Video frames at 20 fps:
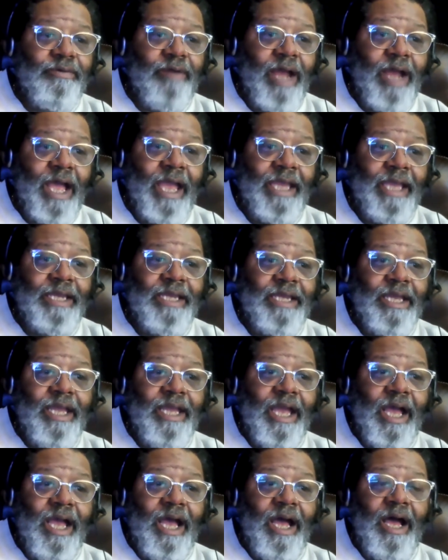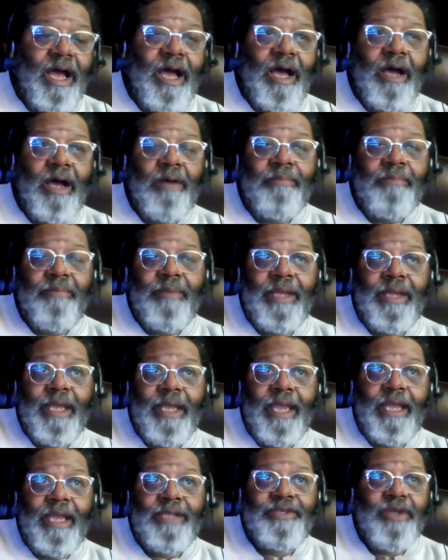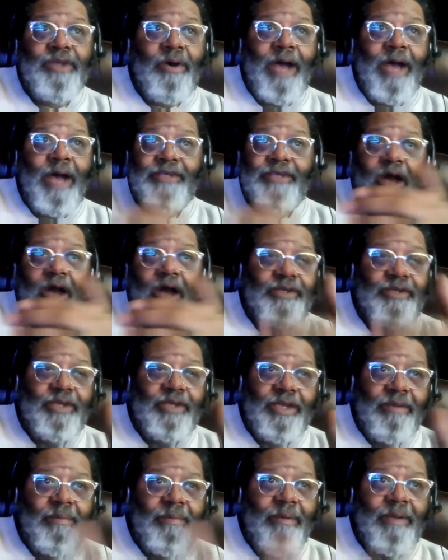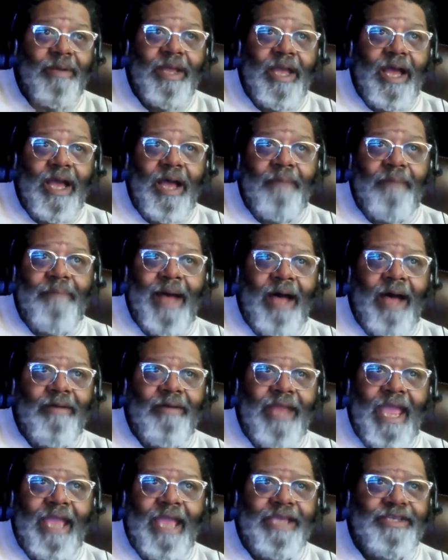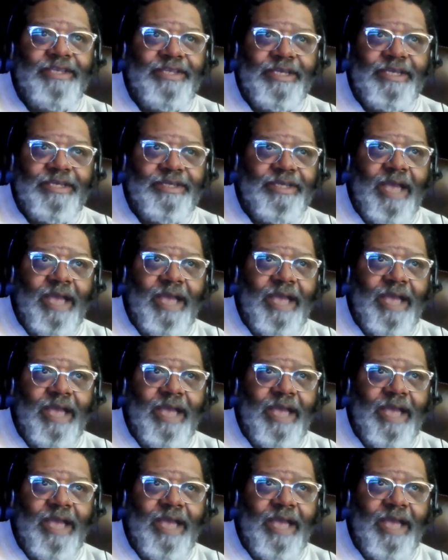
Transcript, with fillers: right? Um, and so I talked to them about ACEs.